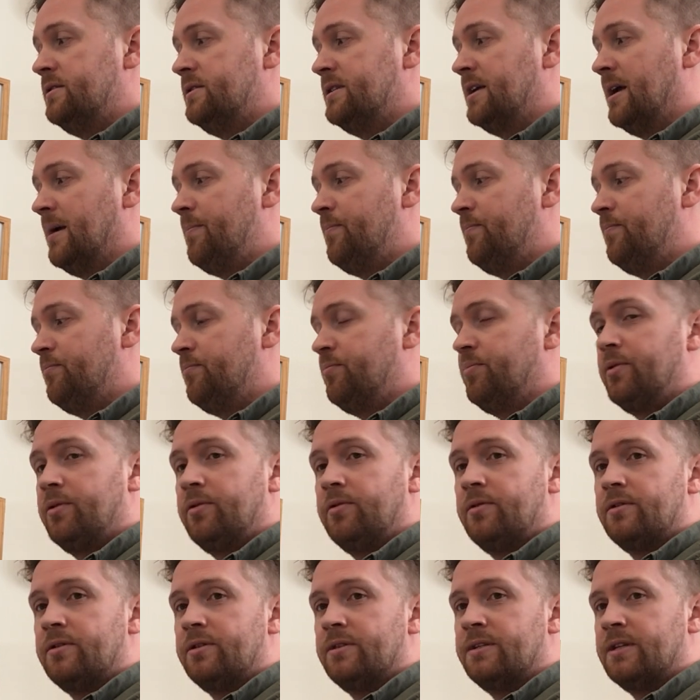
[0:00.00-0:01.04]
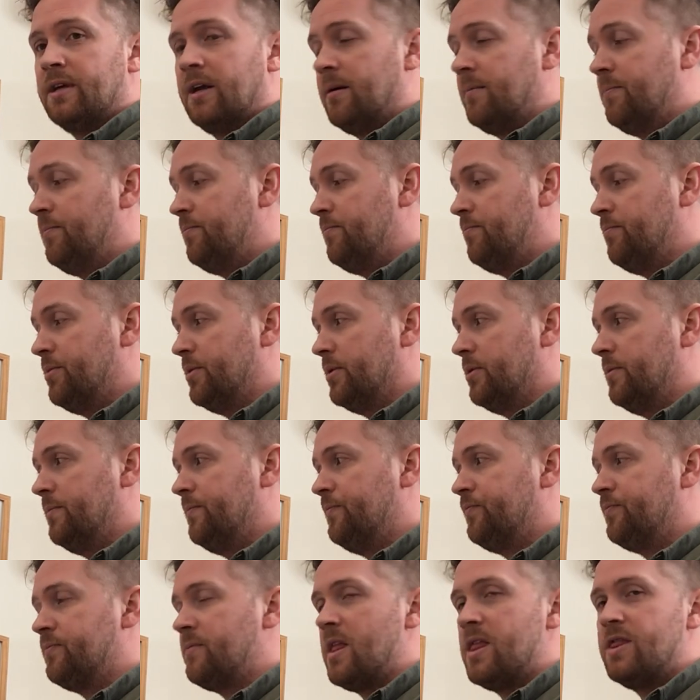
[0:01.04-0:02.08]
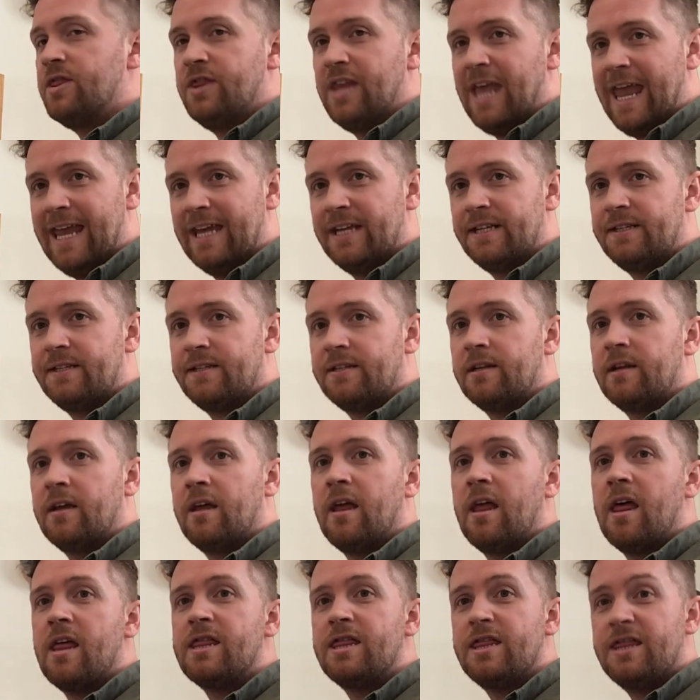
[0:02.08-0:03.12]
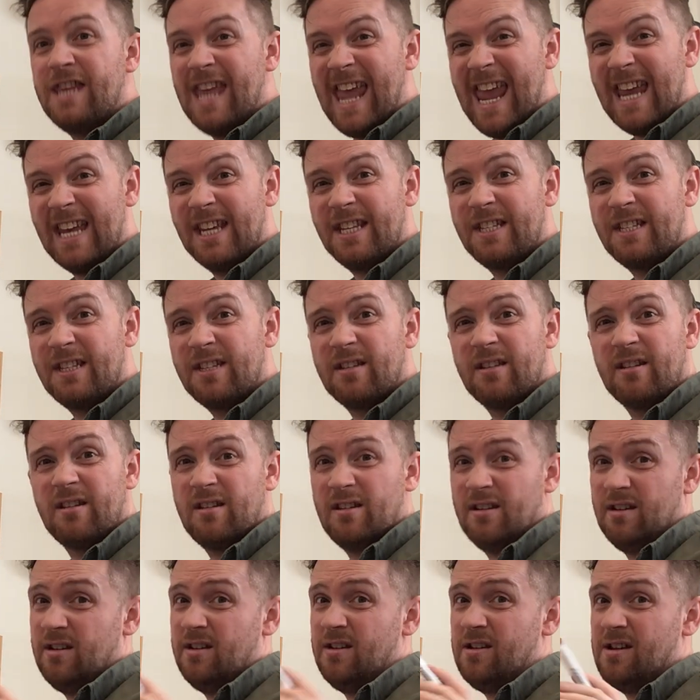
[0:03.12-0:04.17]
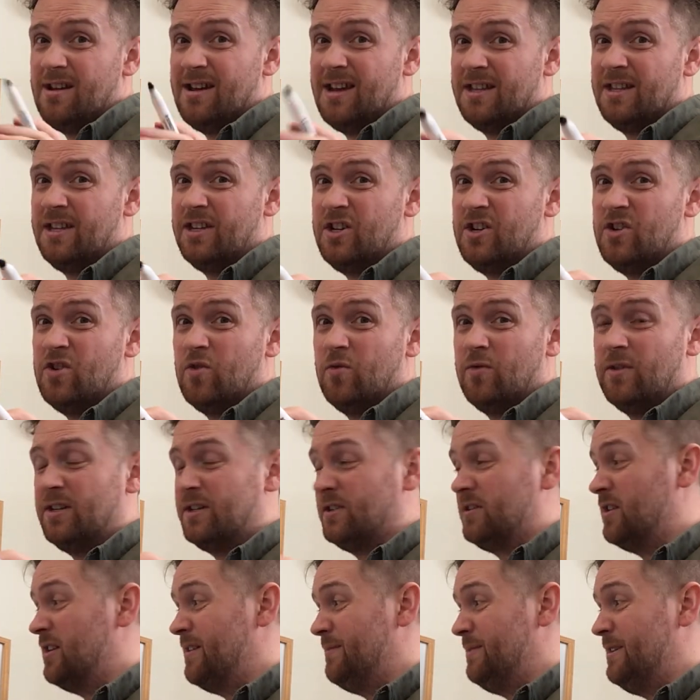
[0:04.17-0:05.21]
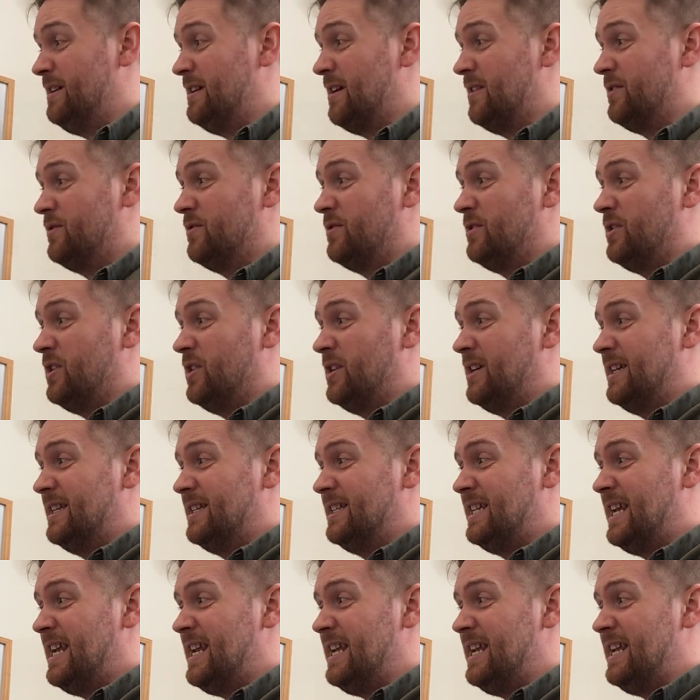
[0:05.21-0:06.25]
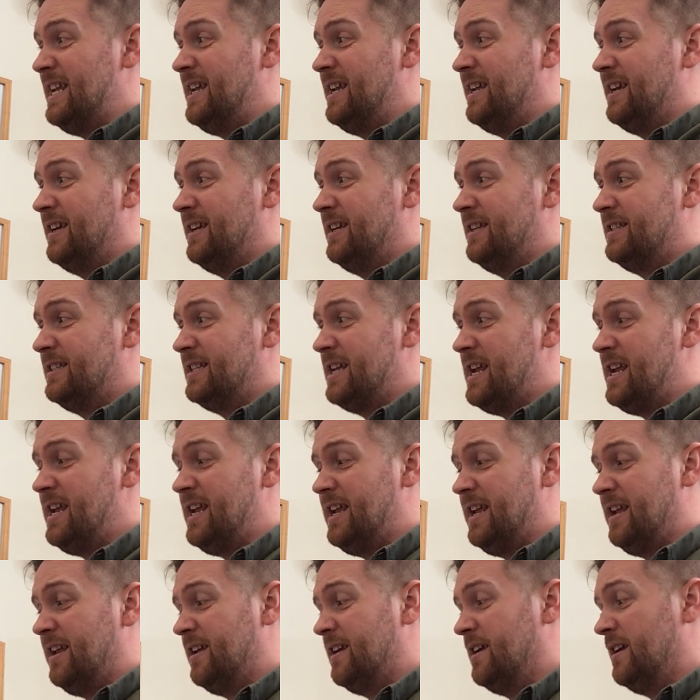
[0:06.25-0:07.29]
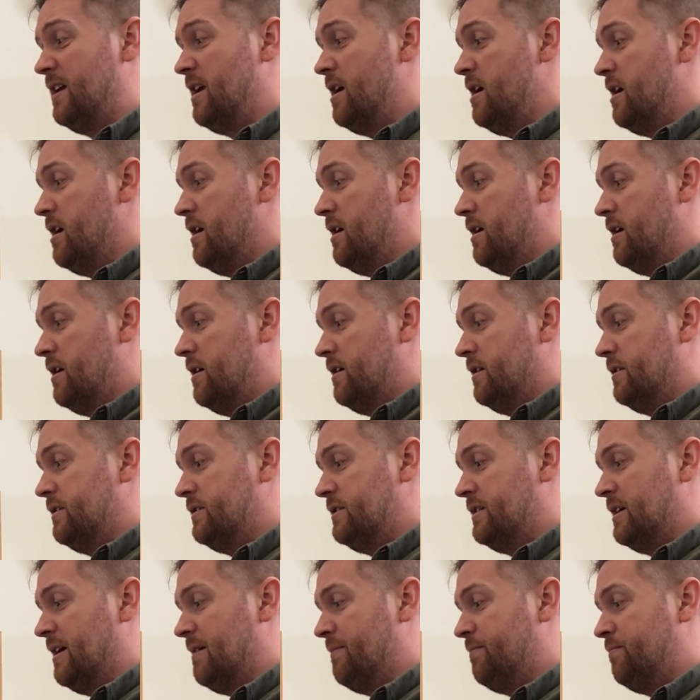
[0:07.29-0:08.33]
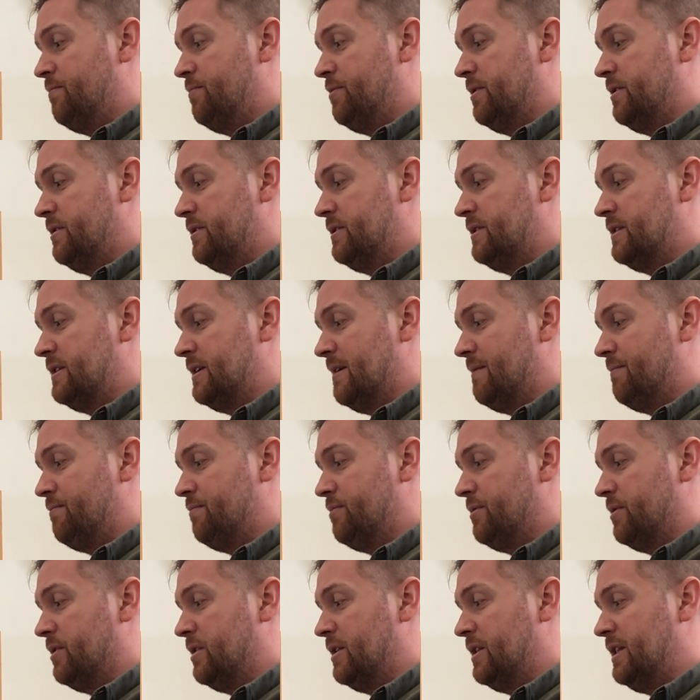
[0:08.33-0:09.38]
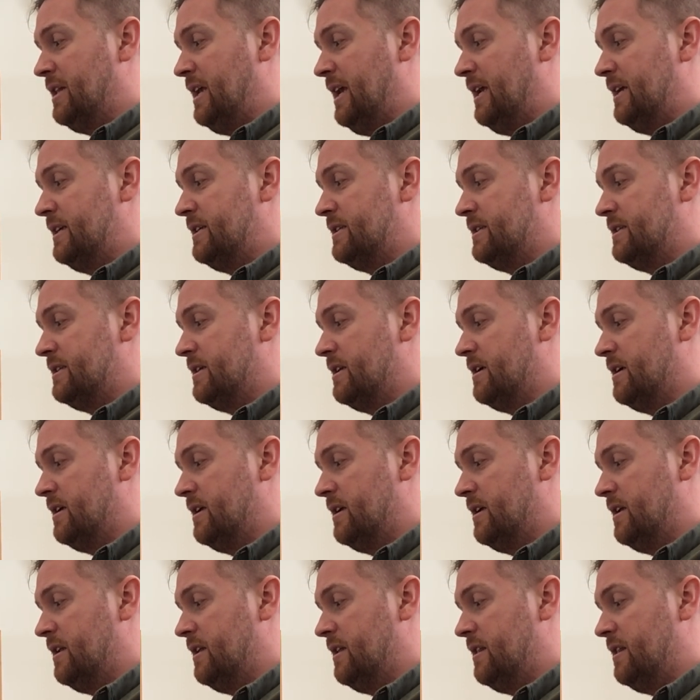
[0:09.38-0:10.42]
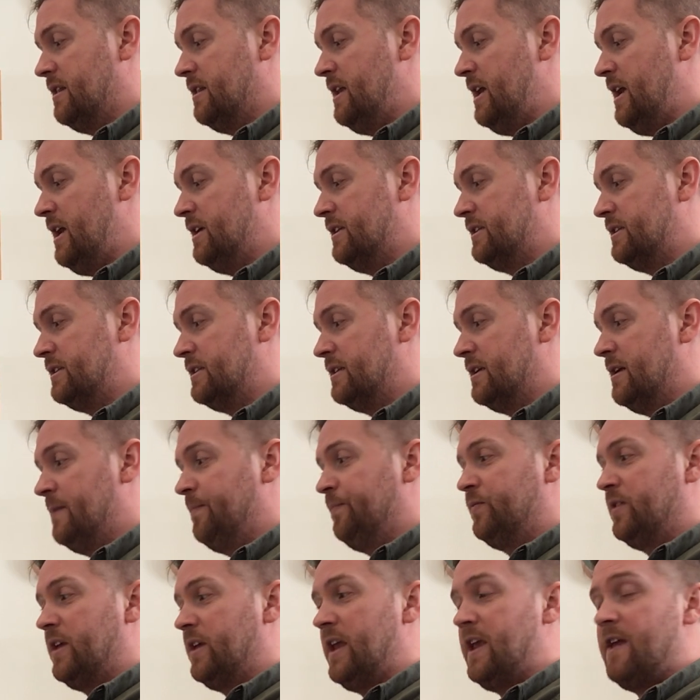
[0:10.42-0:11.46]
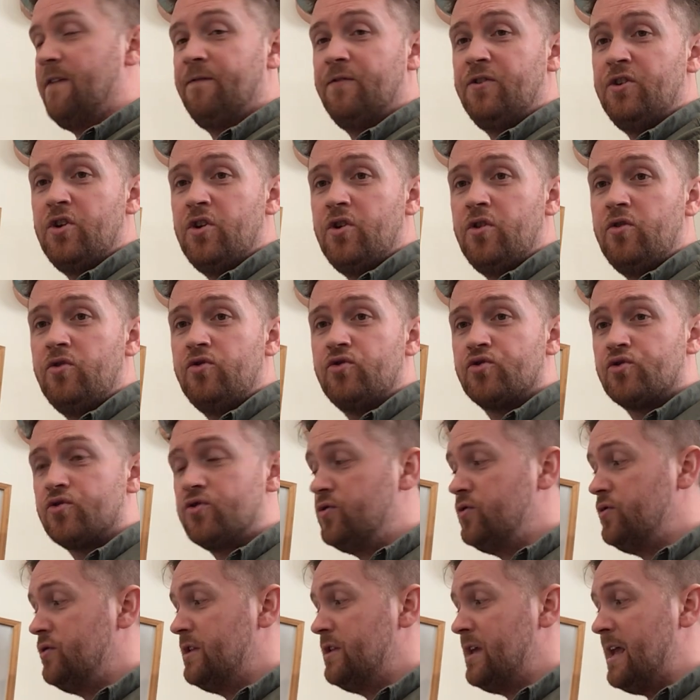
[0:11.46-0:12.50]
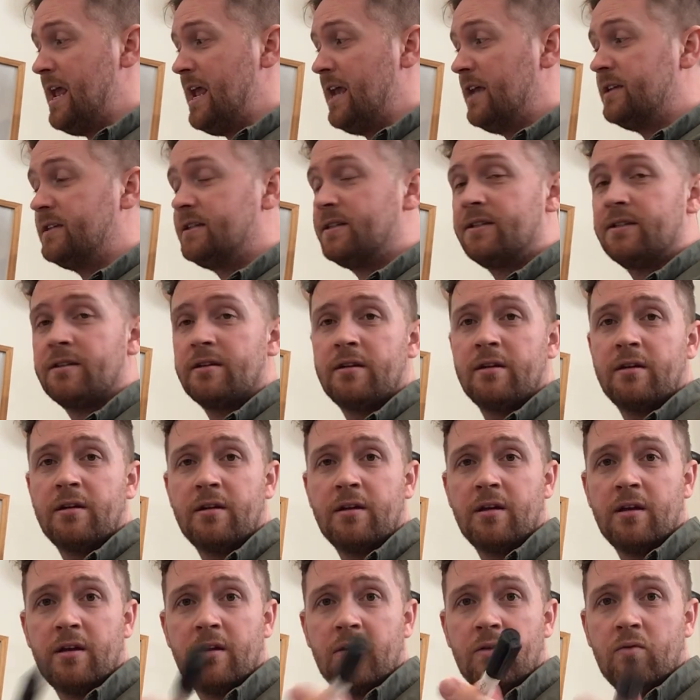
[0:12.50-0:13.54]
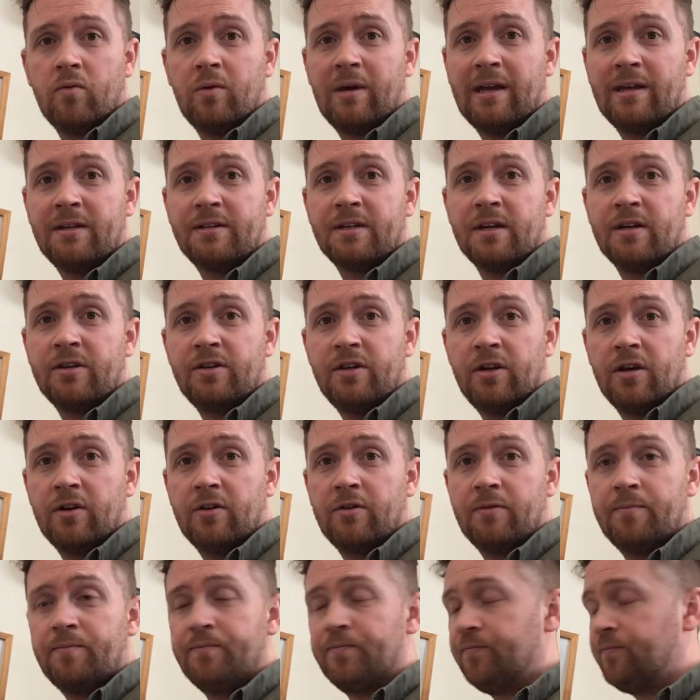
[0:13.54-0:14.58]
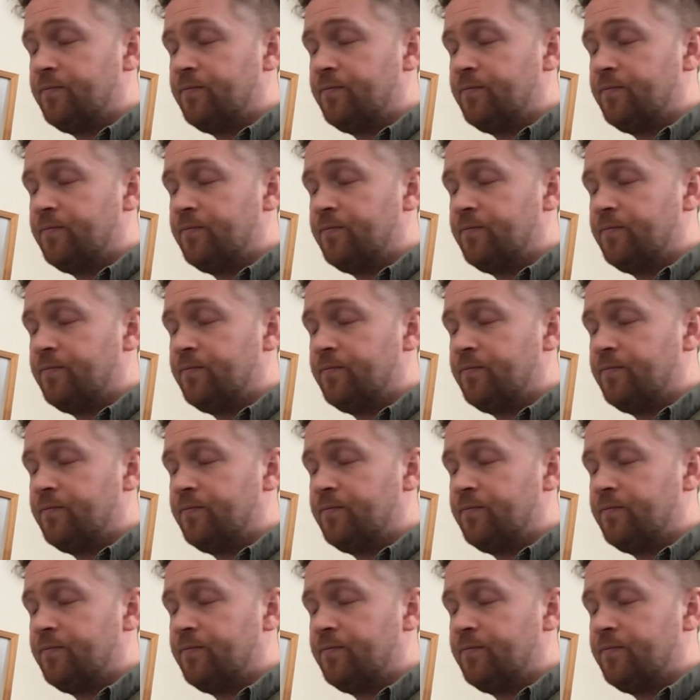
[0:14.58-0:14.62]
Double, double. This, this. I think you know what it's going to be now, don't you? T, T. Double, double, this, this. If you drew this, well done you.